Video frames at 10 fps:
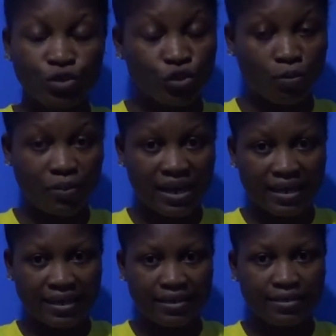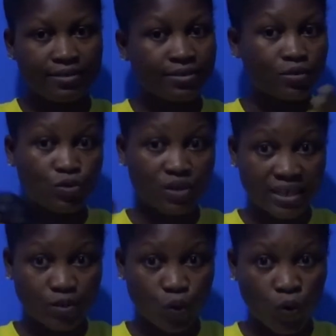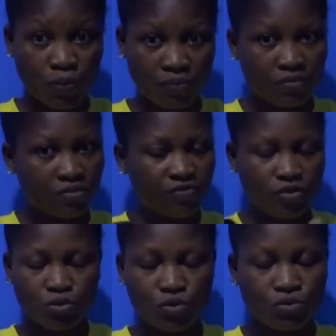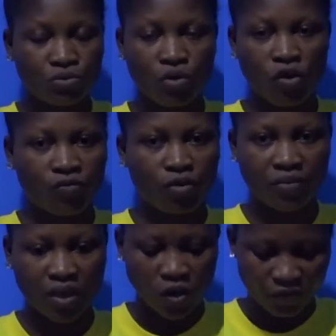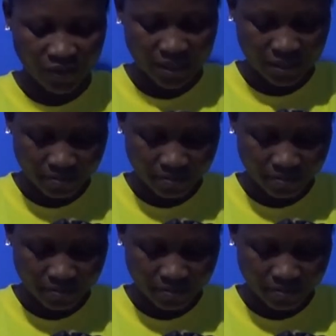your bag so you get home from school or from the office.